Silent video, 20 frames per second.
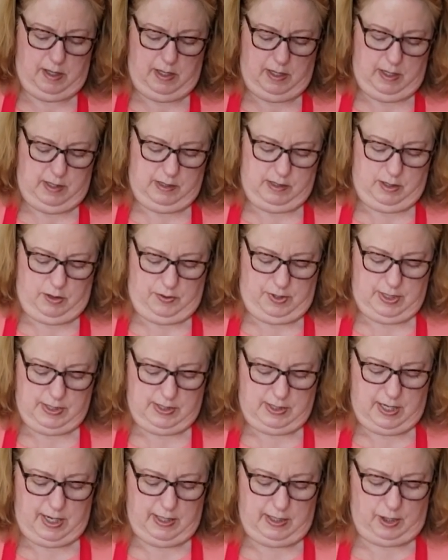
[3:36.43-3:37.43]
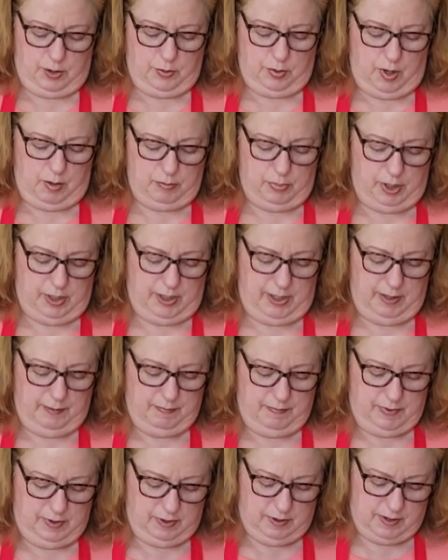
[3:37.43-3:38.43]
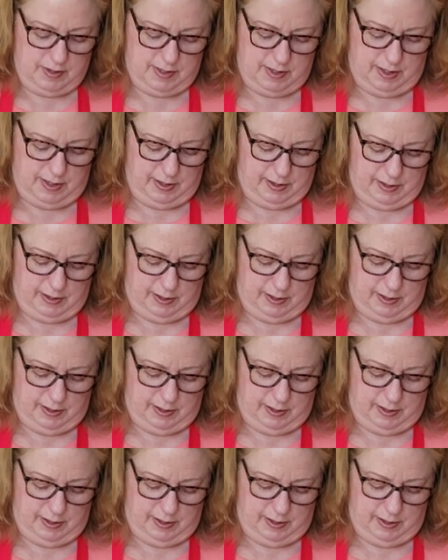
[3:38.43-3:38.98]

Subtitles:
So it gets kind of crumbly. It looks like